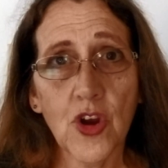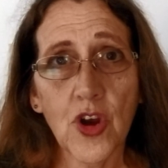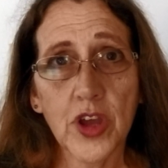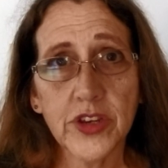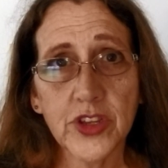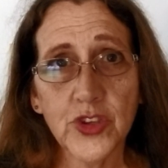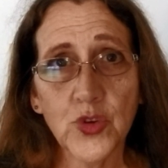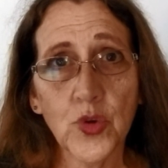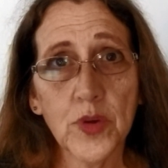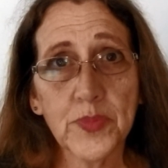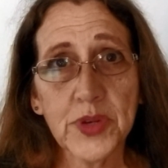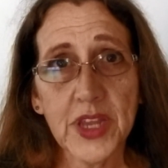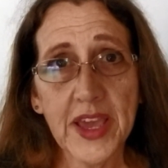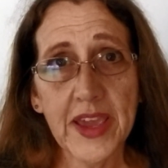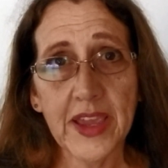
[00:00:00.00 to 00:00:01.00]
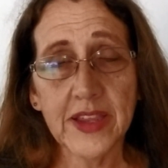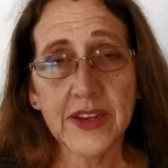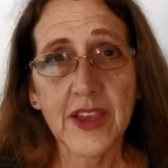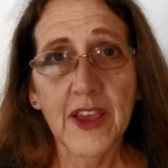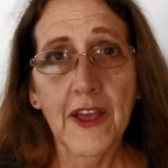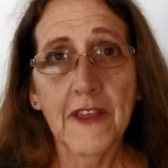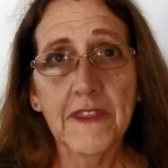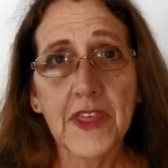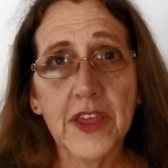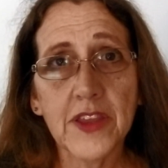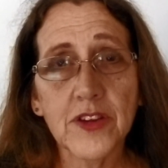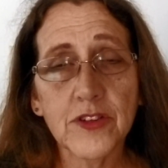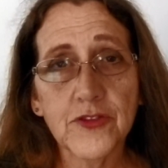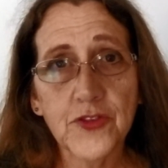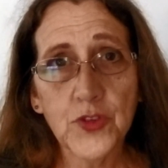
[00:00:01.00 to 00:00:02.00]
on your plate,
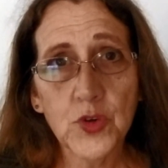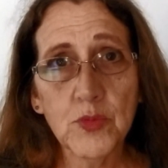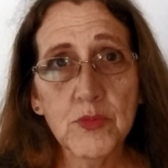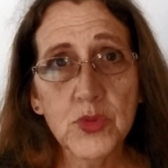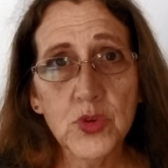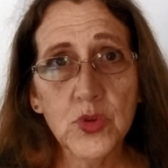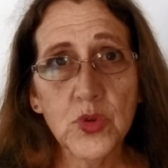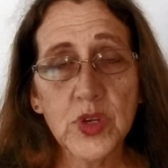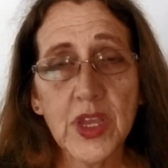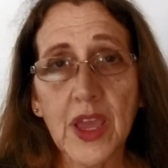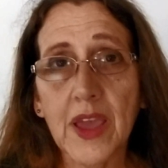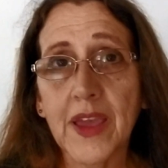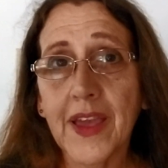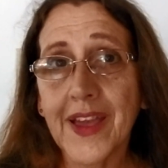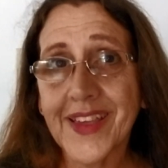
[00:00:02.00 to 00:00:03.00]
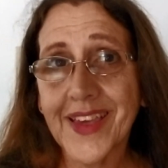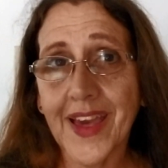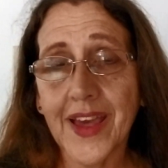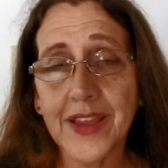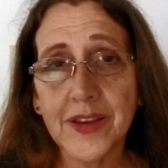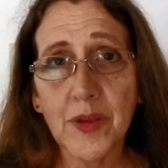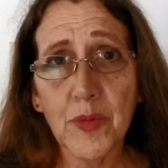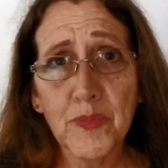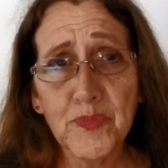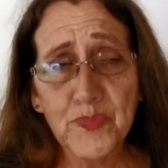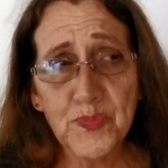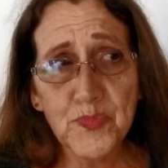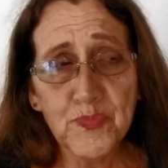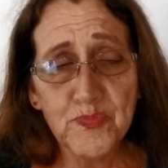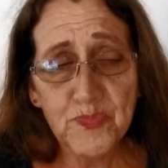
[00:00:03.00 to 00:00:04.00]
then a full moon can
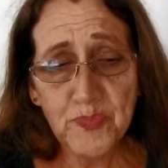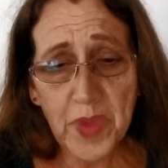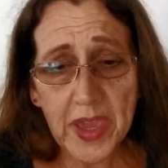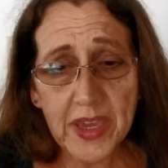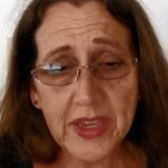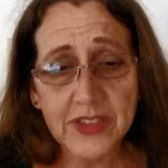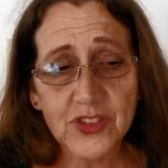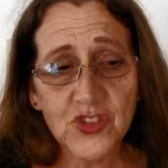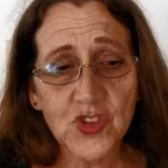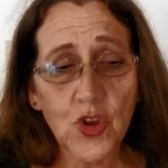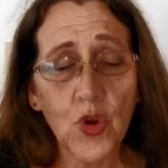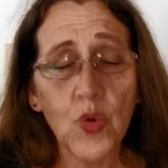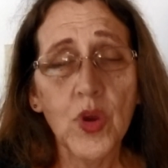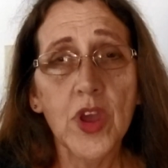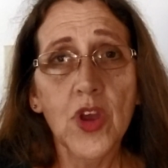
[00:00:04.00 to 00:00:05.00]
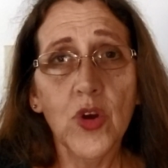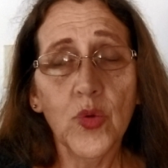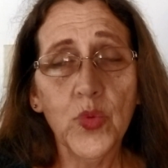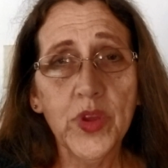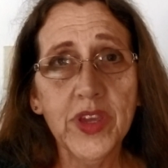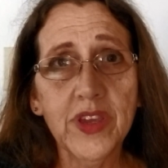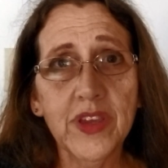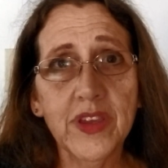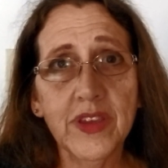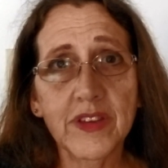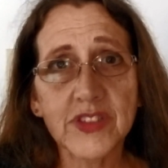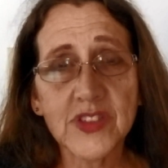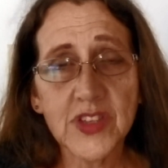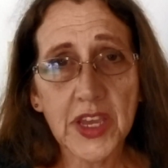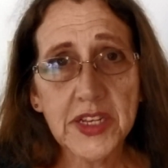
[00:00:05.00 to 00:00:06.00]
make it so we
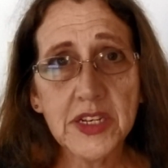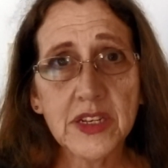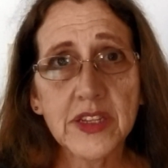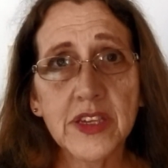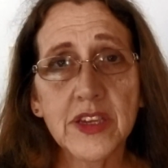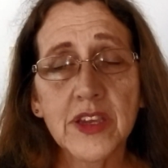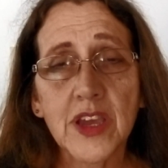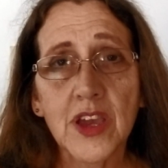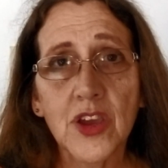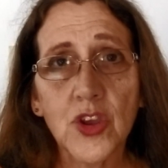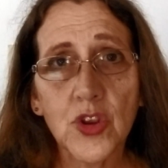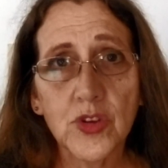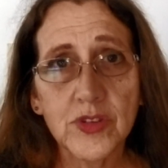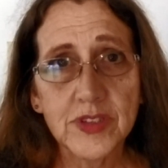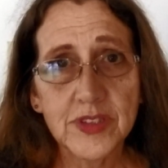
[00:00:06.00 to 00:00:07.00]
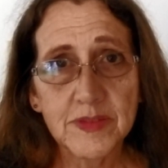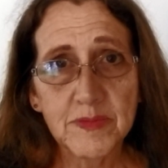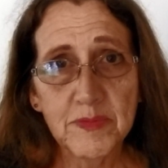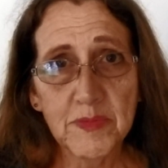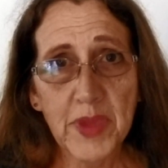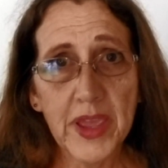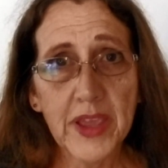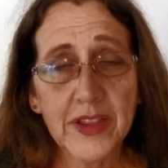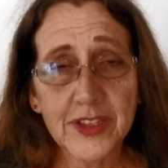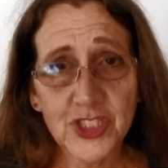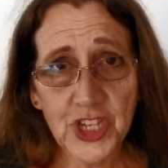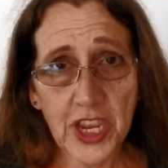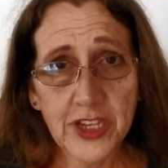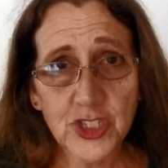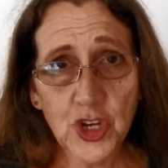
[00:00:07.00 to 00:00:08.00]
suddenly
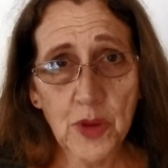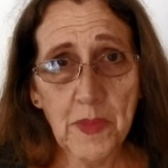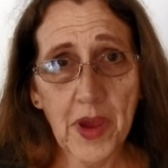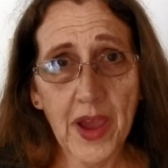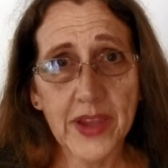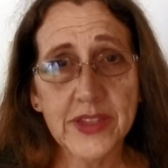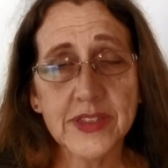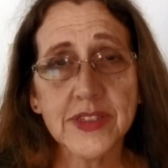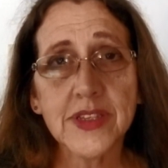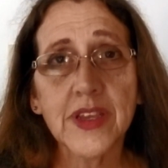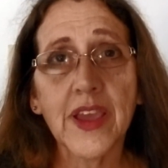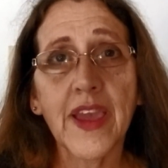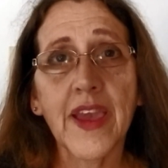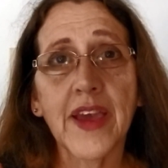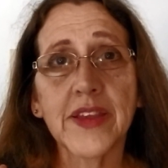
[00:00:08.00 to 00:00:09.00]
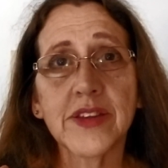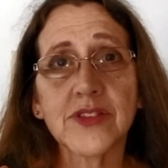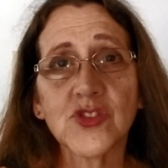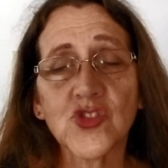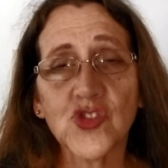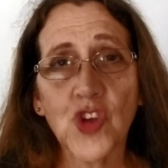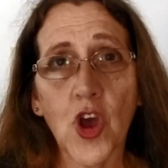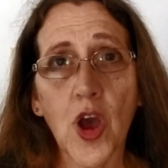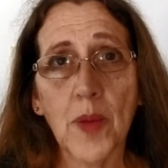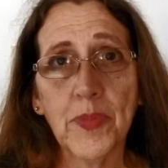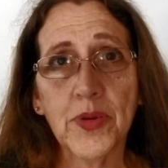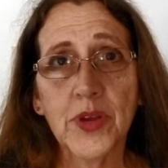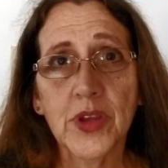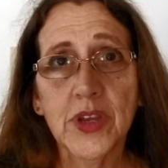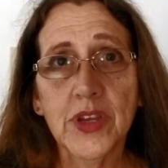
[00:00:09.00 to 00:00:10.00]
change our minds and stop
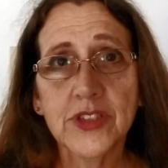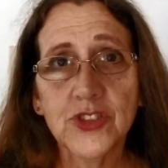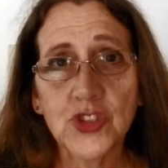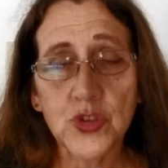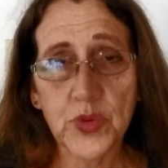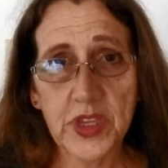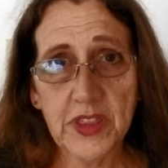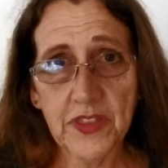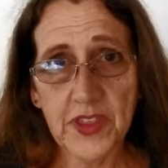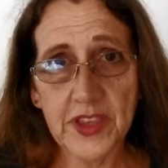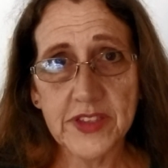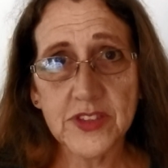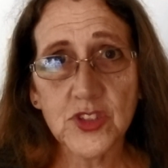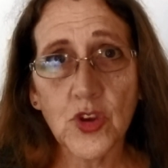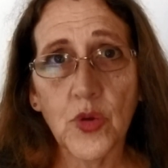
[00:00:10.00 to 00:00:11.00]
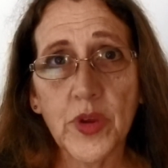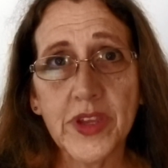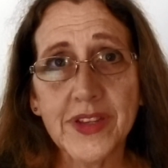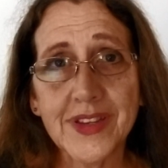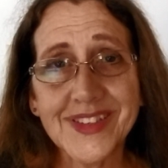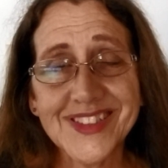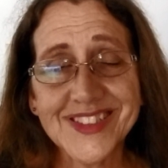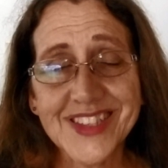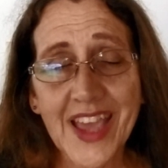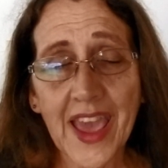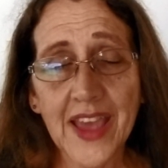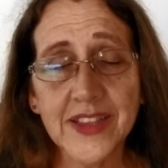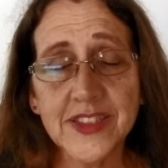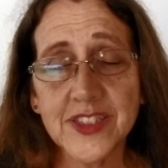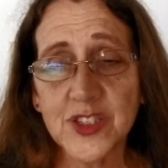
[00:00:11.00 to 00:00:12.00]
doing things. So it
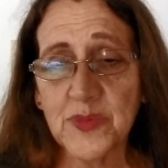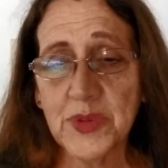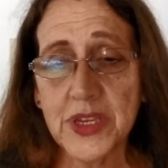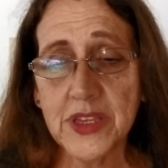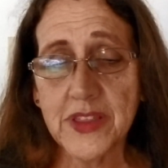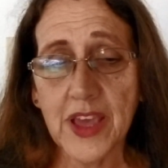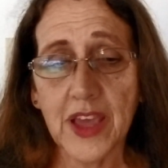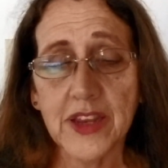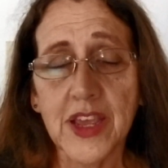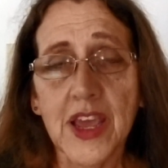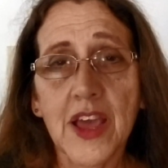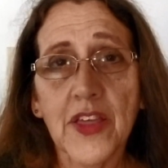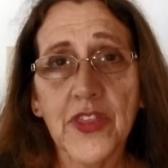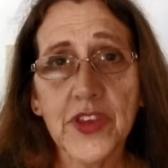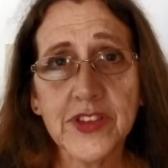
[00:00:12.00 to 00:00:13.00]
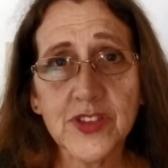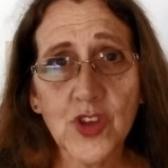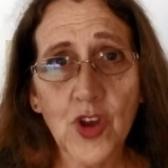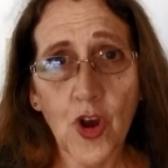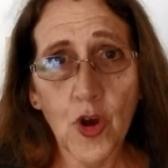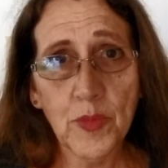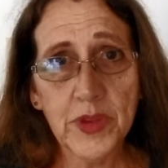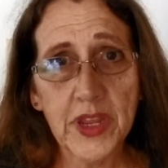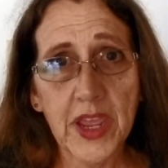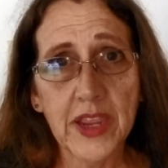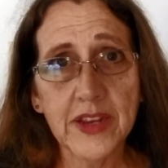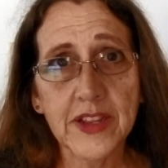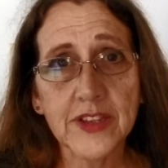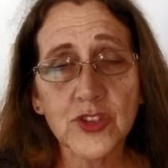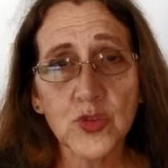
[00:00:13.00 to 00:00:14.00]
tends to be that things
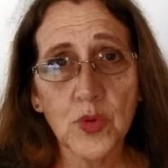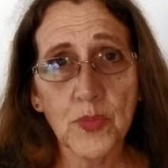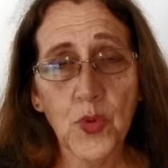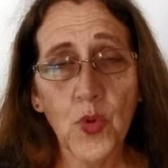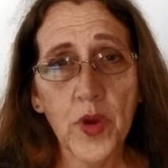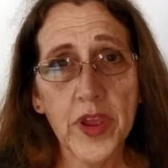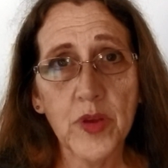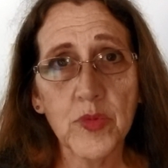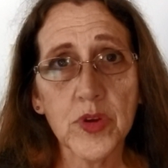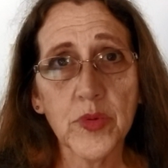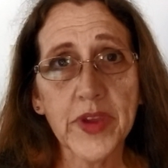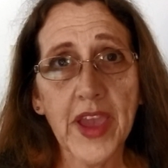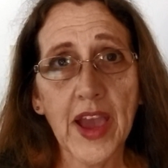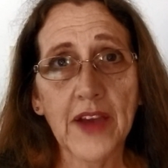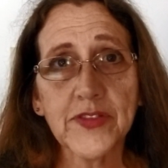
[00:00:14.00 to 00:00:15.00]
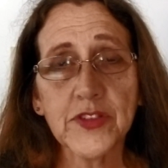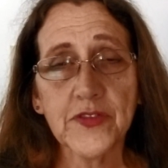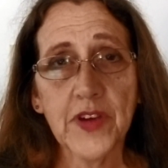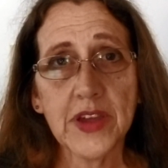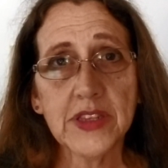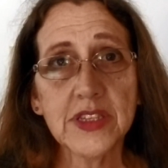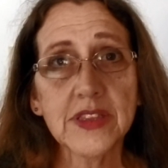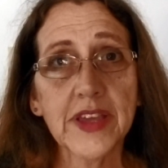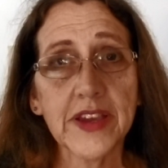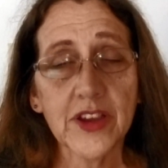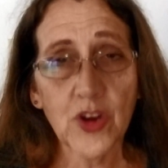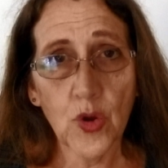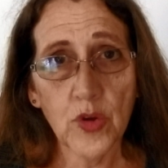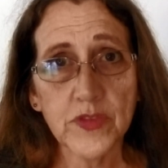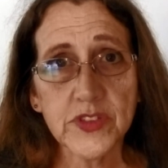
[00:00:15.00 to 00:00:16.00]
culminate to a point where we have to finally let
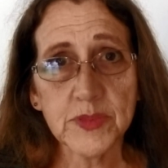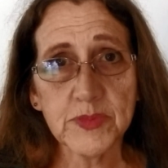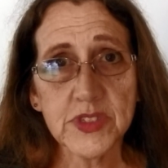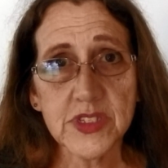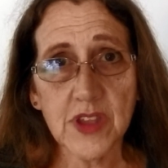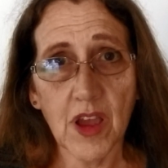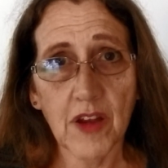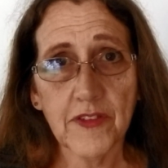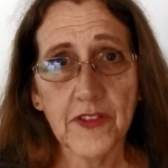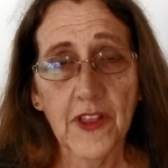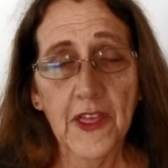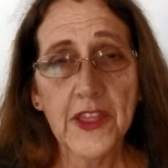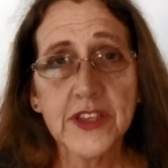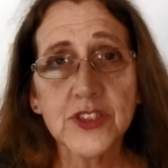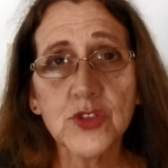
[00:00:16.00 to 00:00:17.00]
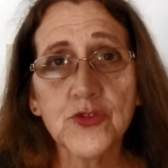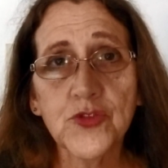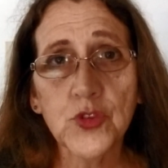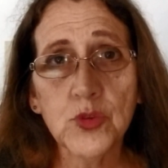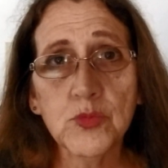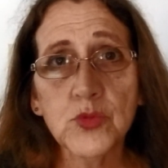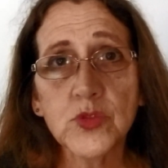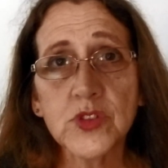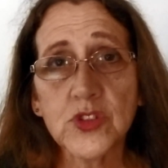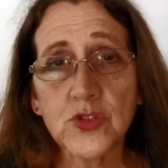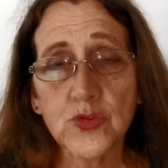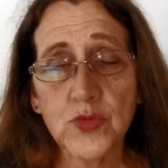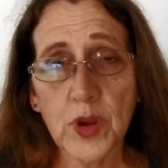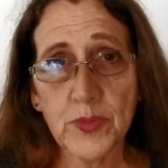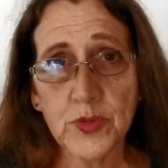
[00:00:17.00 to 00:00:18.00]
go of some stuff. So full moons
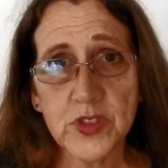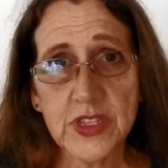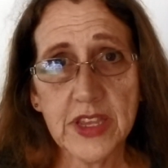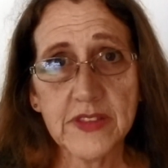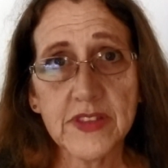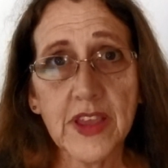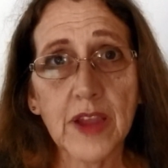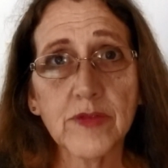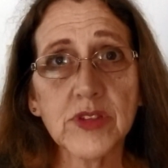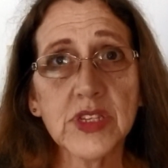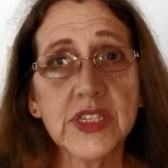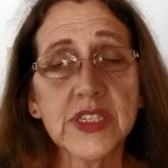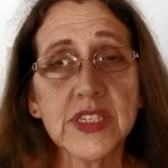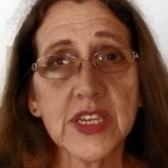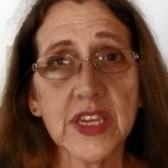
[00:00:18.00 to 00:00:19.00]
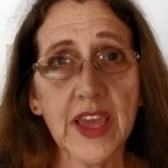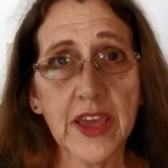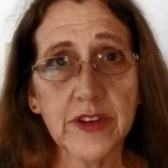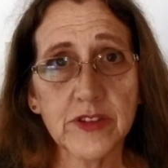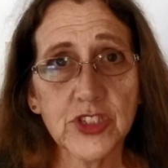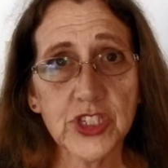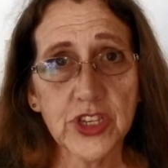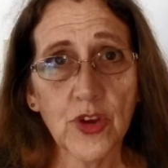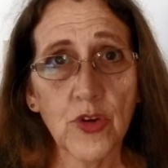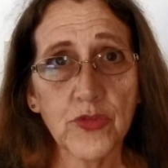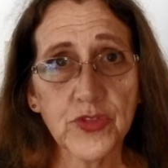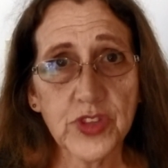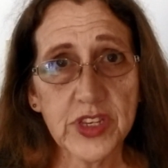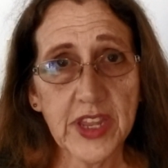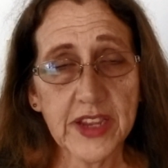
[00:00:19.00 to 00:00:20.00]
do represent that releasing energy
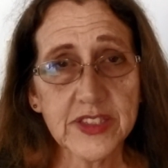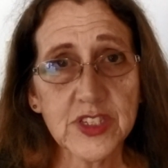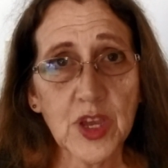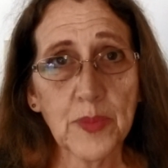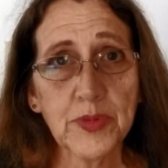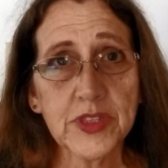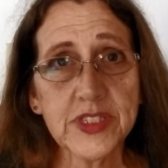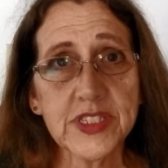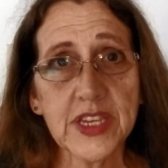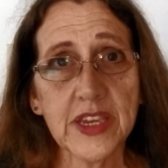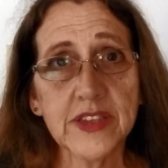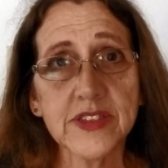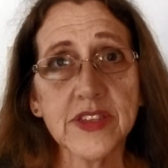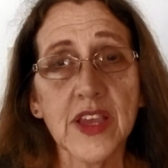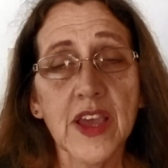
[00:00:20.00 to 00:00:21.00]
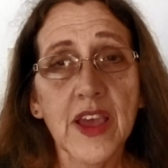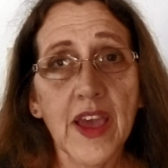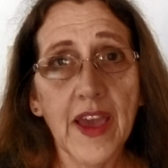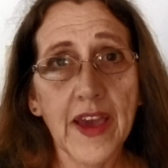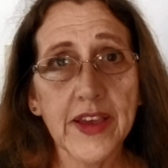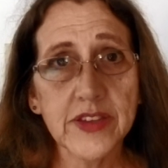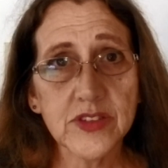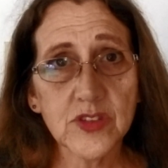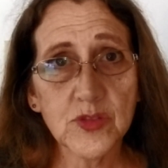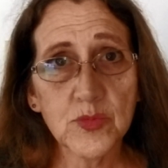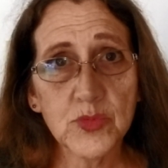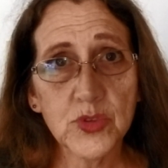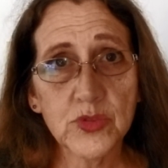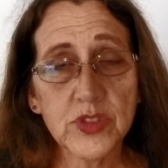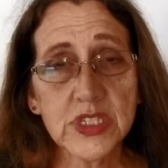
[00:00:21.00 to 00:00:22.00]
over the next couple of days as the
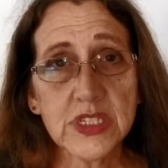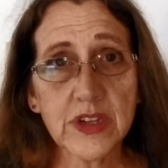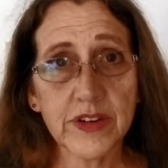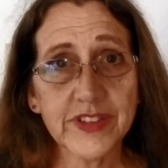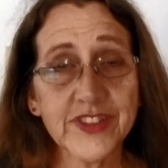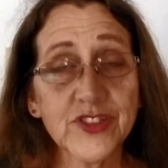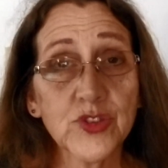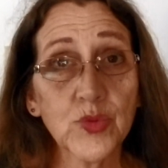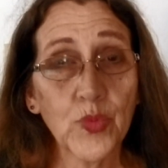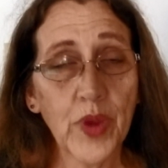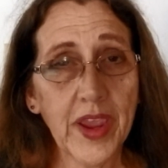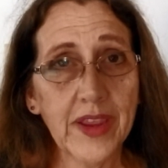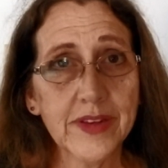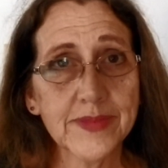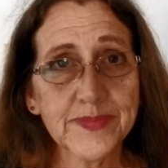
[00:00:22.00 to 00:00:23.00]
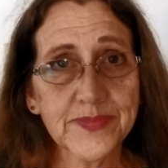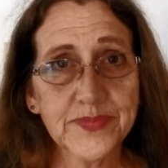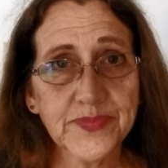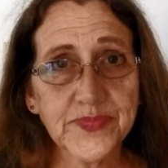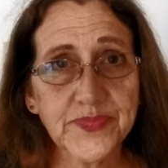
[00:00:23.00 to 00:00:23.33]
moon starts to wane.